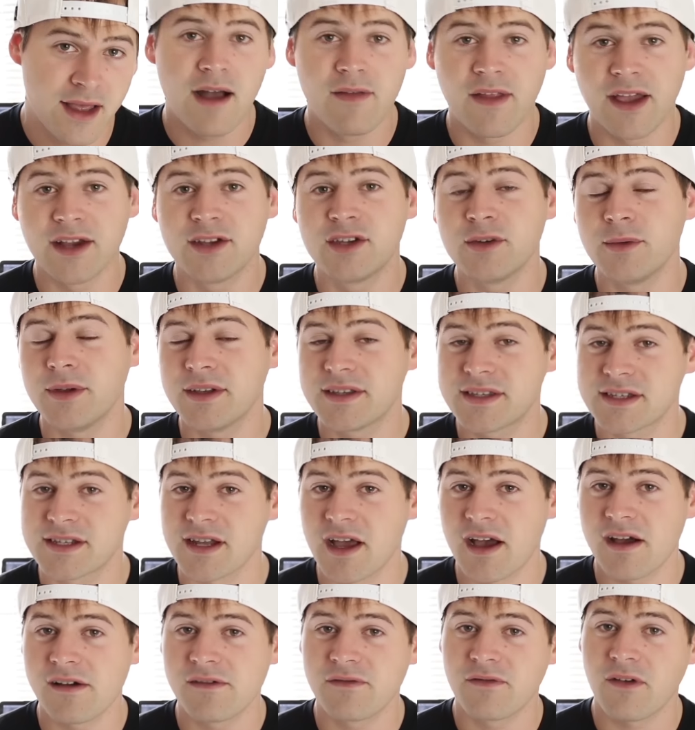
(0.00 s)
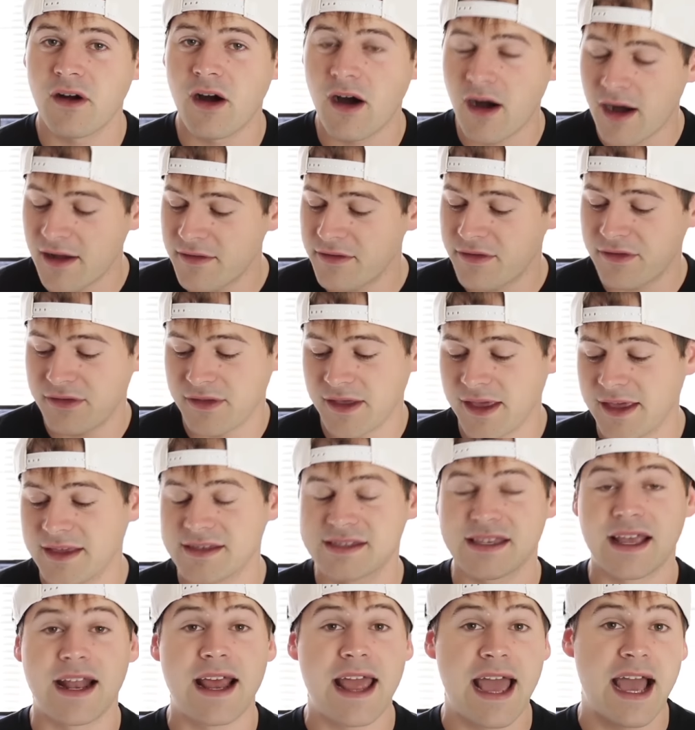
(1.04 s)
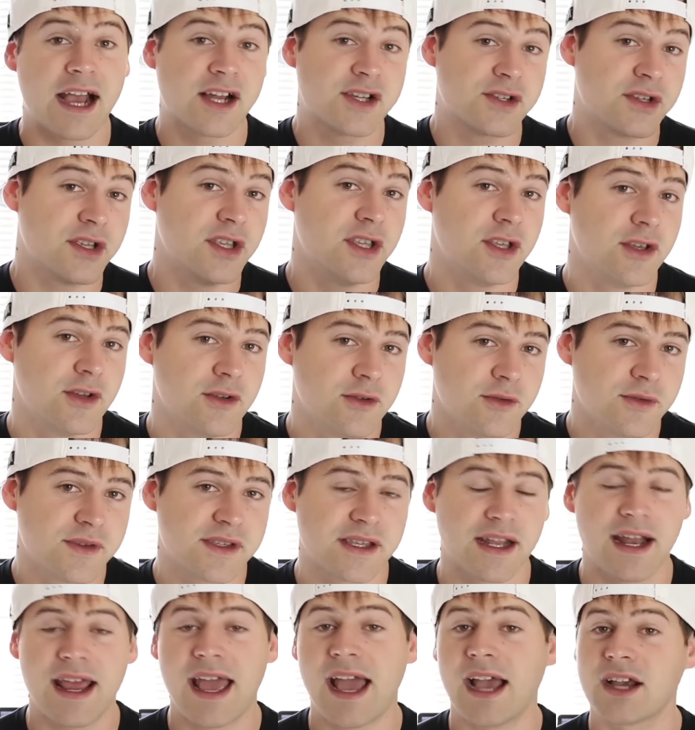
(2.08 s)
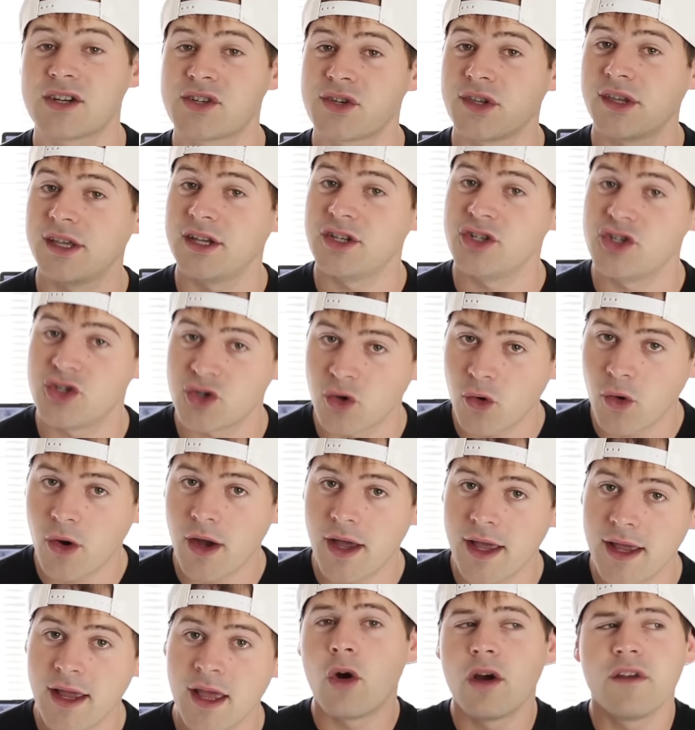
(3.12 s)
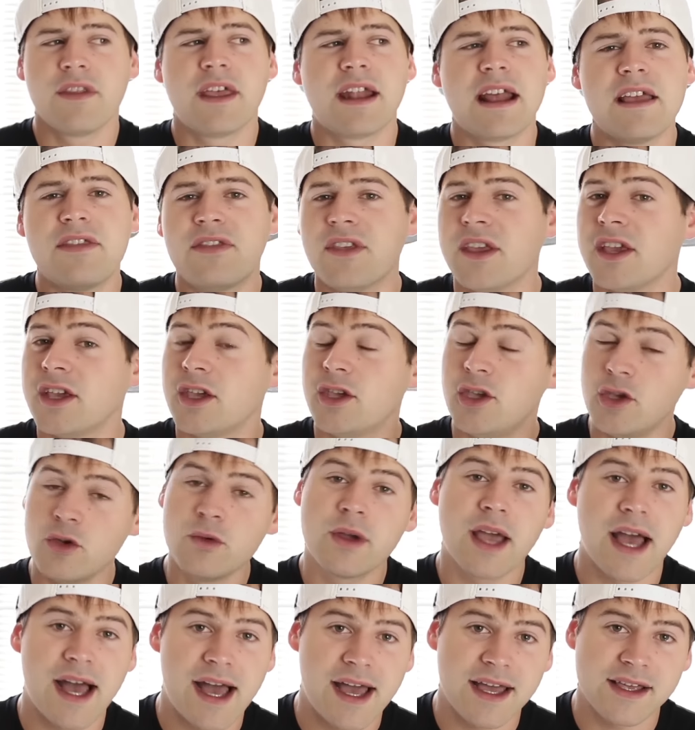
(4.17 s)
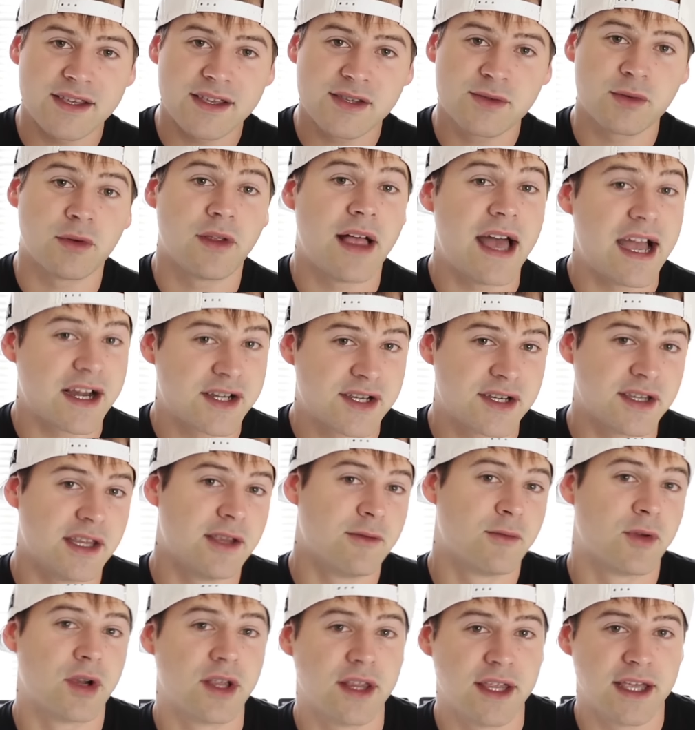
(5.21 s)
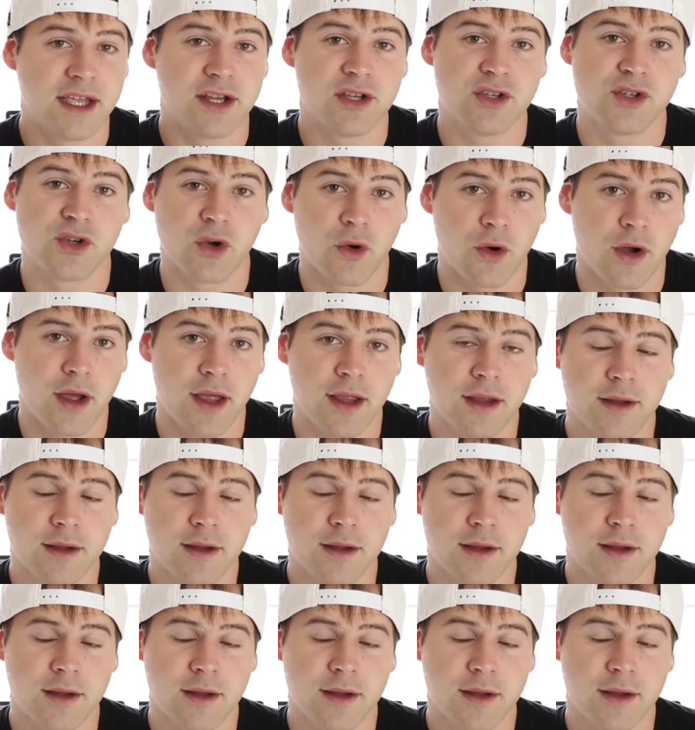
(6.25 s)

I like doing stuff on things that I actually use, that I actually enjoy, or that I think you guys will actually really enjoy.